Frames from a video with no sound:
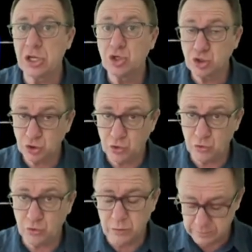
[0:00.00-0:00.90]

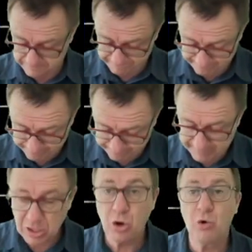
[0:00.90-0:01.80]
to
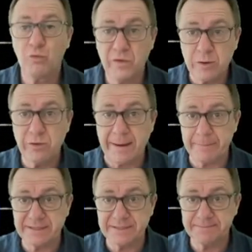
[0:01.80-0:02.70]
real
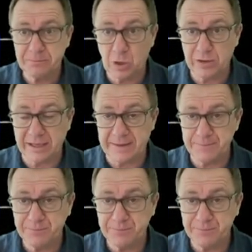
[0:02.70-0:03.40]
numbers, okay?